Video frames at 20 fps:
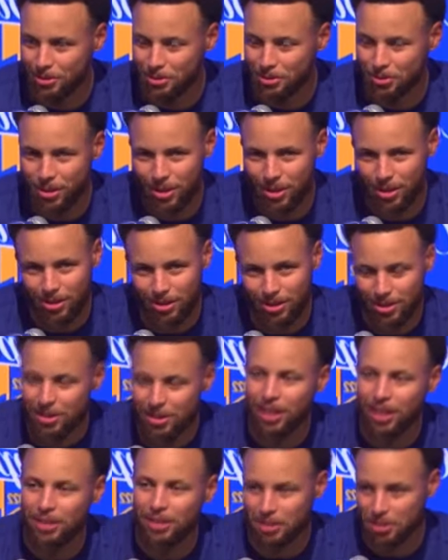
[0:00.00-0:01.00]
because of the
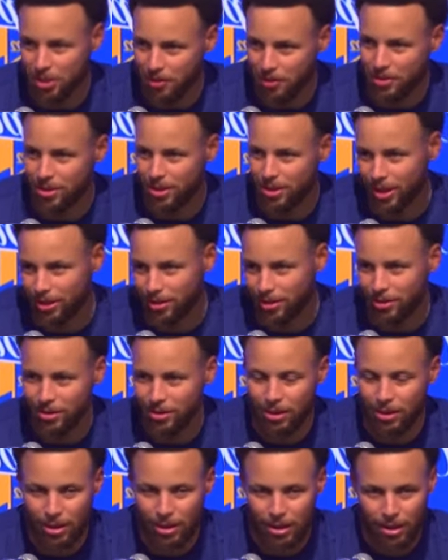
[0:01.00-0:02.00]
shots that you have to take,
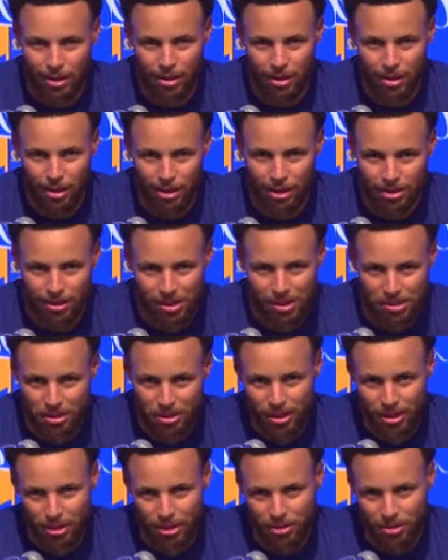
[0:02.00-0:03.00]
the
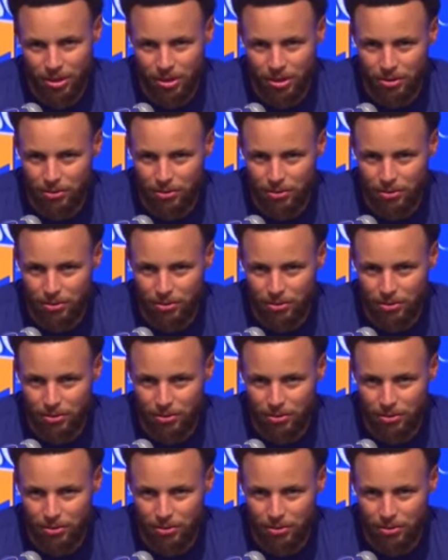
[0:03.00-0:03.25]
attention you get on